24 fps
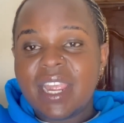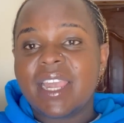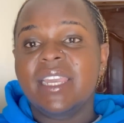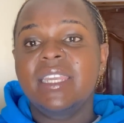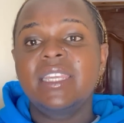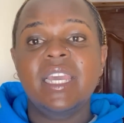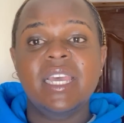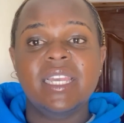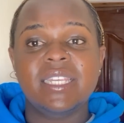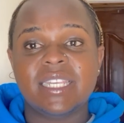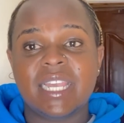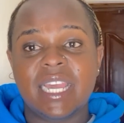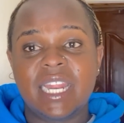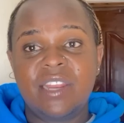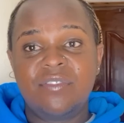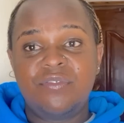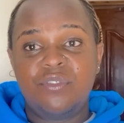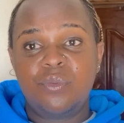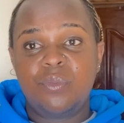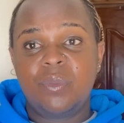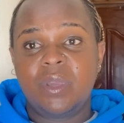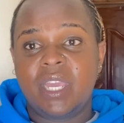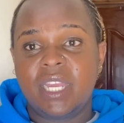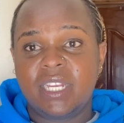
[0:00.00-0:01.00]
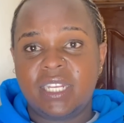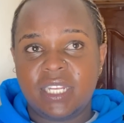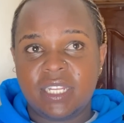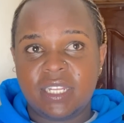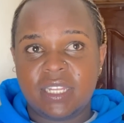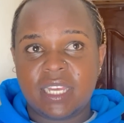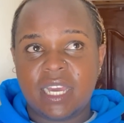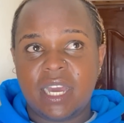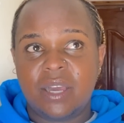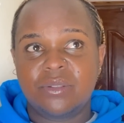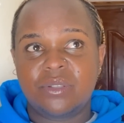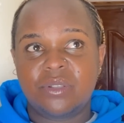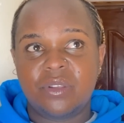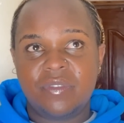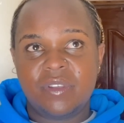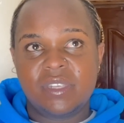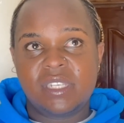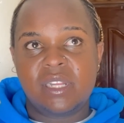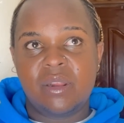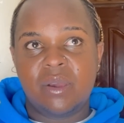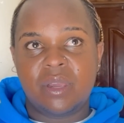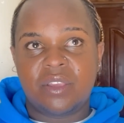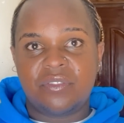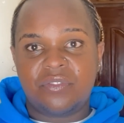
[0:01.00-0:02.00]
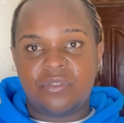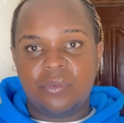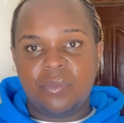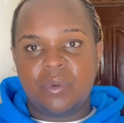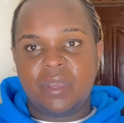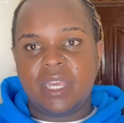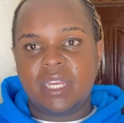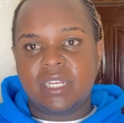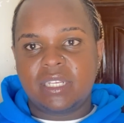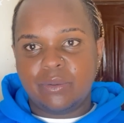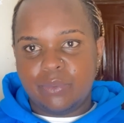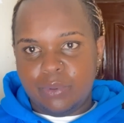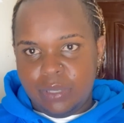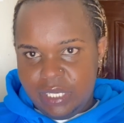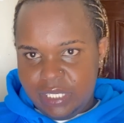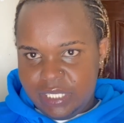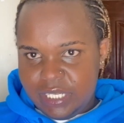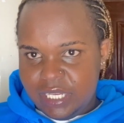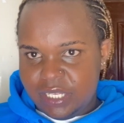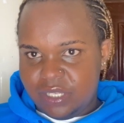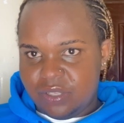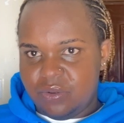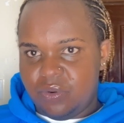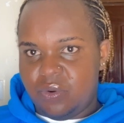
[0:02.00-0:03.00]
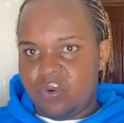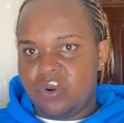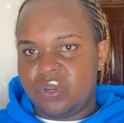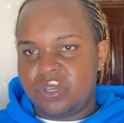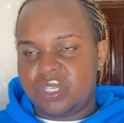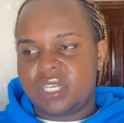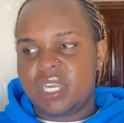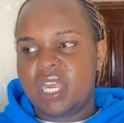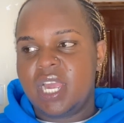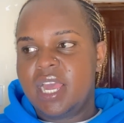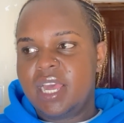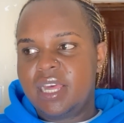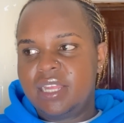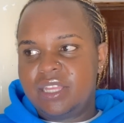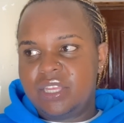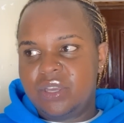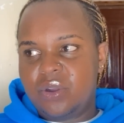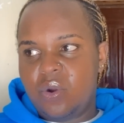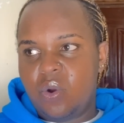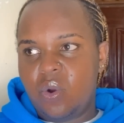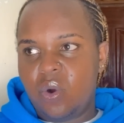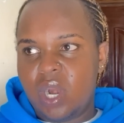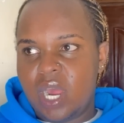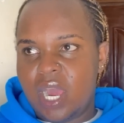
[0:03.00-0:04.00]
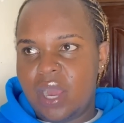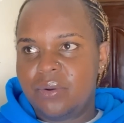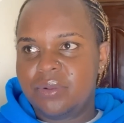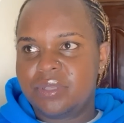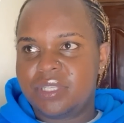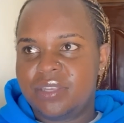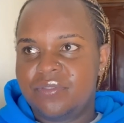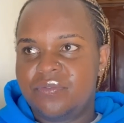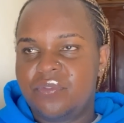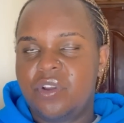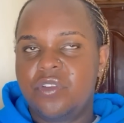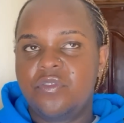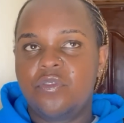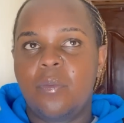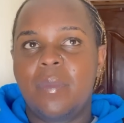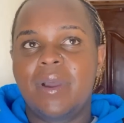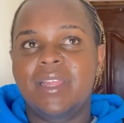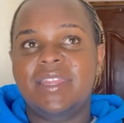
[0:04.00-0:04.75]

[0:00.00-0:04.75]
yes, and if you're getting the house, obviously, like if you get, we'll just wash the whole house, evil.